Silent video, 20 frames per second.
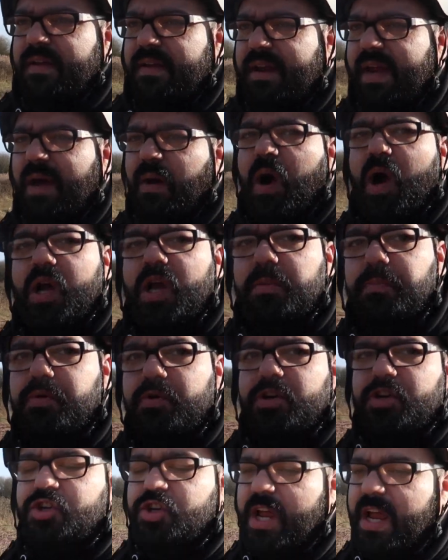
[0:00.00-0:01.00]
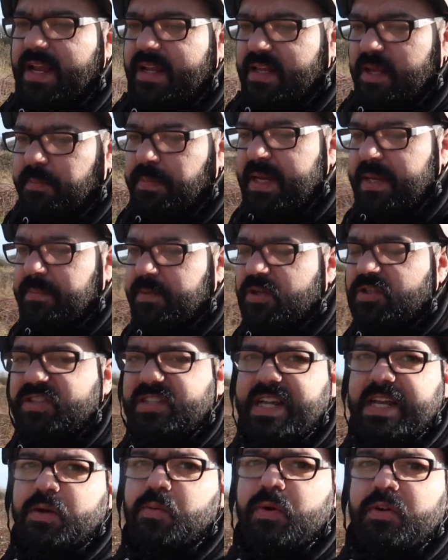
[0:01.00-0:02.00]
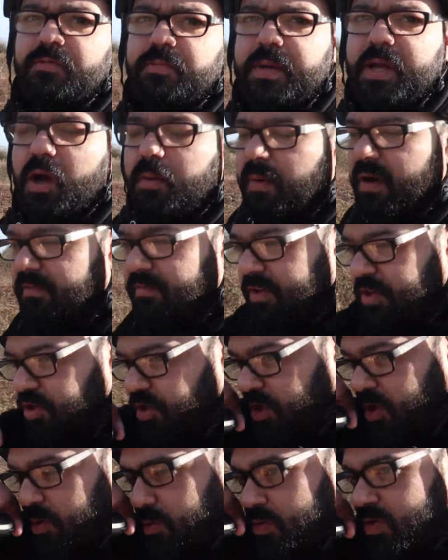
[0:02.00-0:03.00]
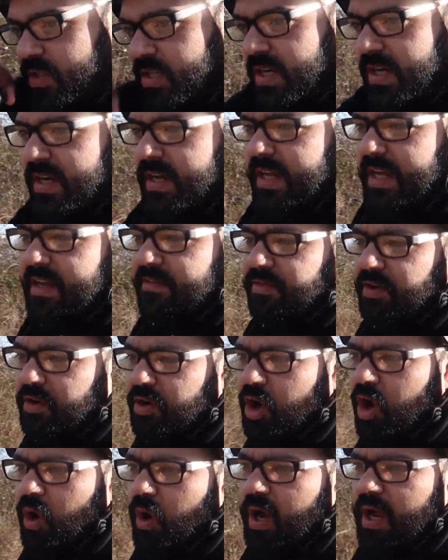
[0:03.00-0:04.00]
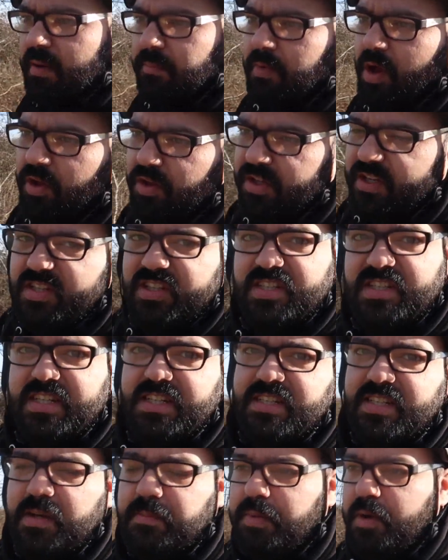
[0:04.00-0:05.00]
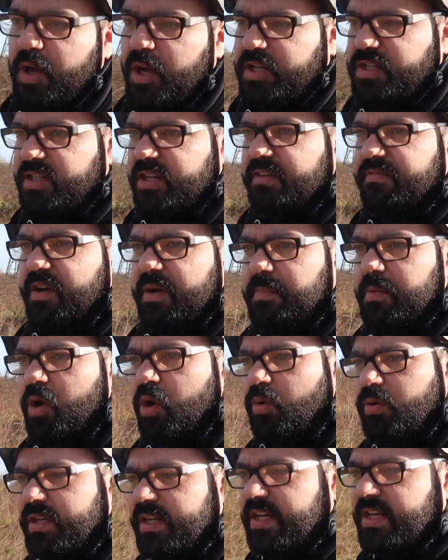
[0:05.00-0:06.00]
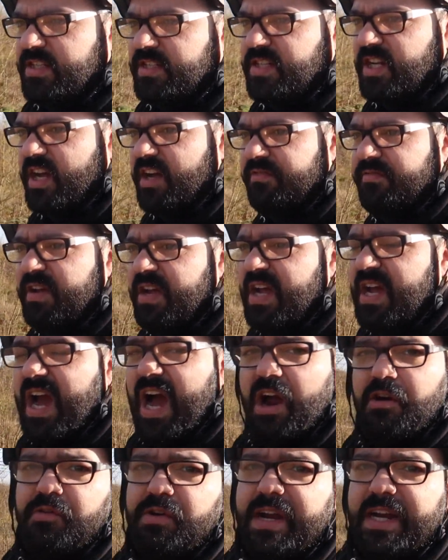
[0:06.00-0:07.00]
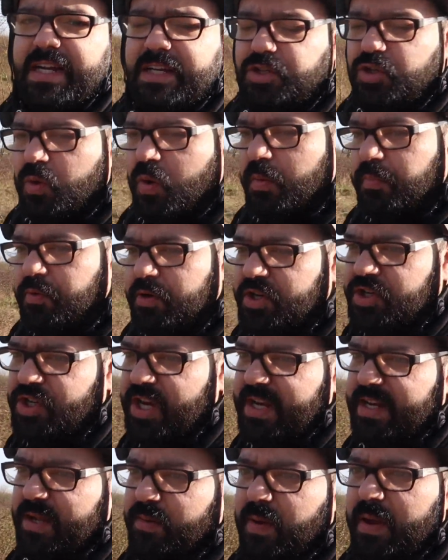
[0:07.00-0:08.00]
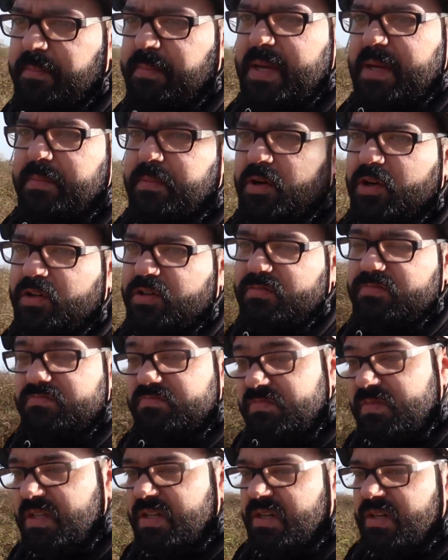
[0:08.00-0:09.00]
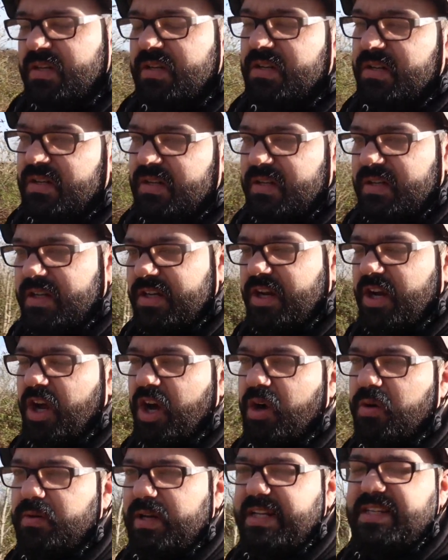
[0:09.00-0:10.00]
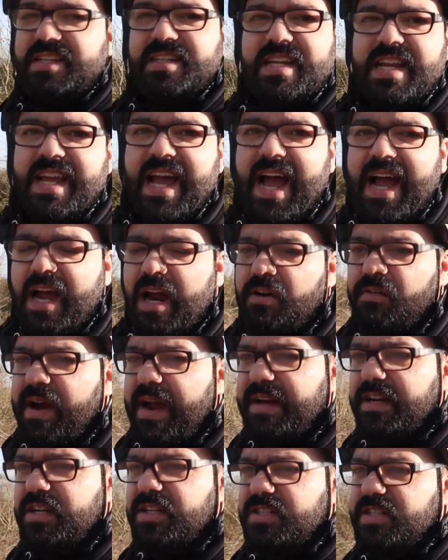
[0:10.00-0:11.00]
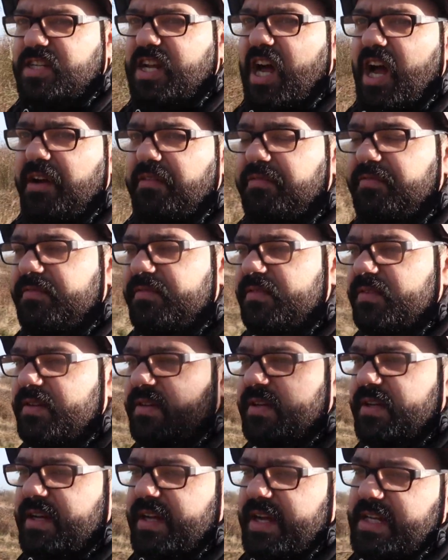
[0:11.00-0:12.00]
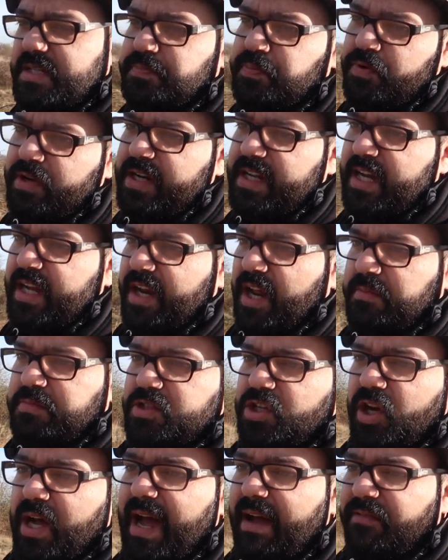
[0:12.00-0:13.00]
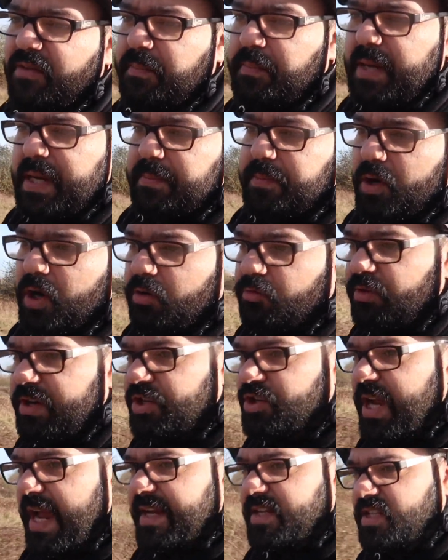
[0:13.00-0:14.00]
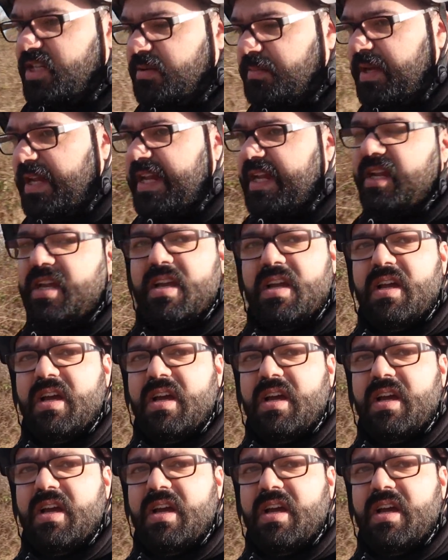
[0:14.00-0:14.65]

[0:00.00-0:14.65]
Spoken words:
Now, I appreciate that people stick with me on my videos, even though I am not the consistent person of uploading and stuff. I really do appreciate it when people, you know, they hang around and stuff. It's brilliant. I'm still having people reach out to me,